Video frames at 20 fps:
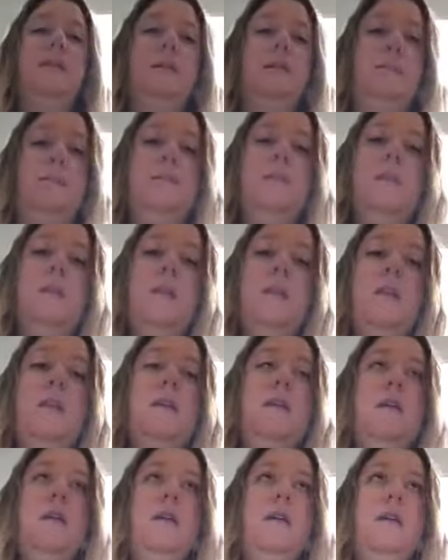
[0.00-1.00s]
them
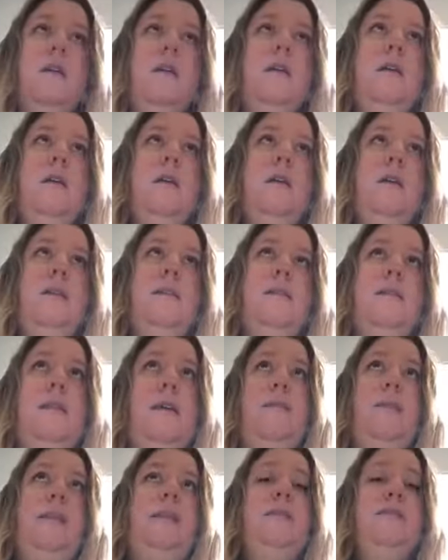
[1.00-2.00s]
and
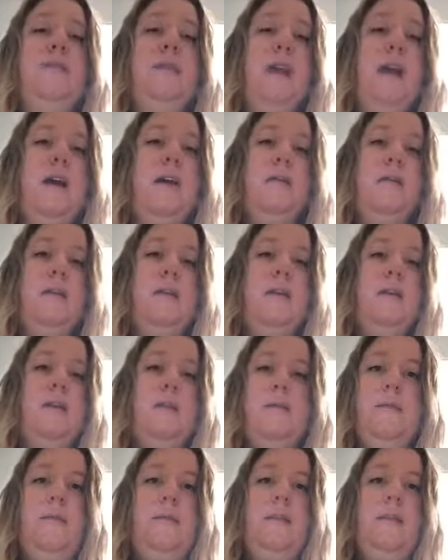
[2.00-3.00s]
stuffing them down
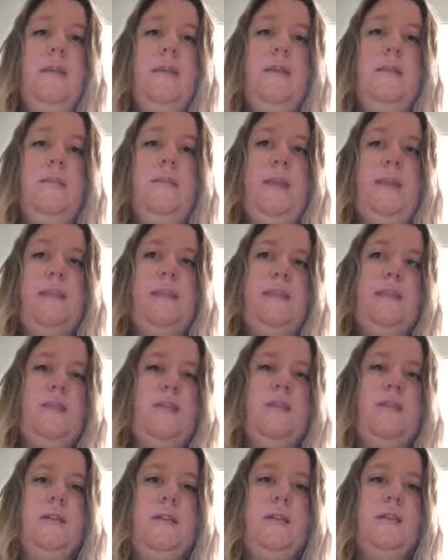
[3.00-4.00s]
means that
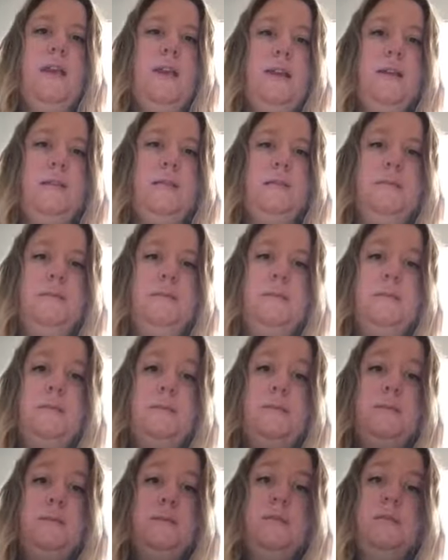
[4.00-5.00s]
they're still there.
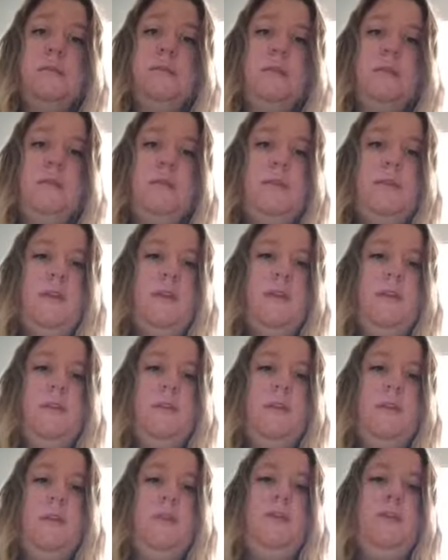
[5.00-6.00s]
So
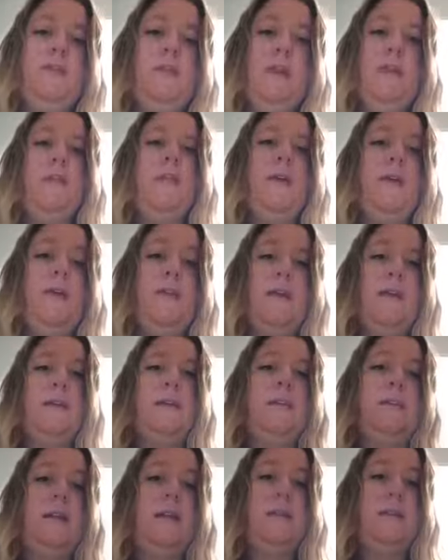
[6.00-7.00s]
you shove all
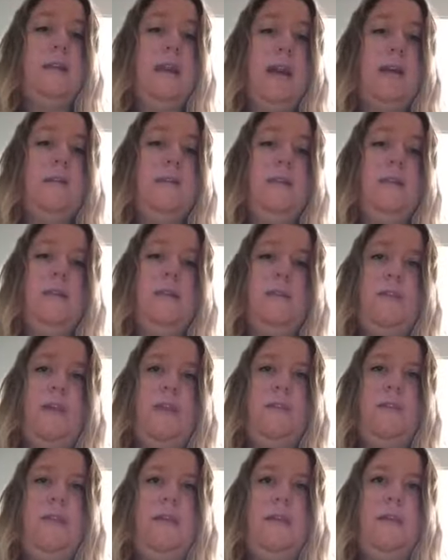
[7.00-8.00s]
that stuff down, you
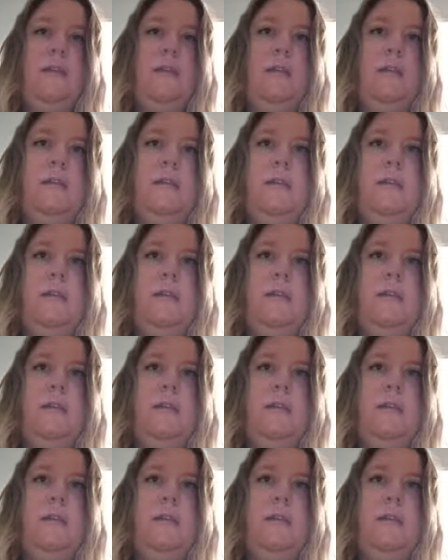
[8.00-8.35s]
shove the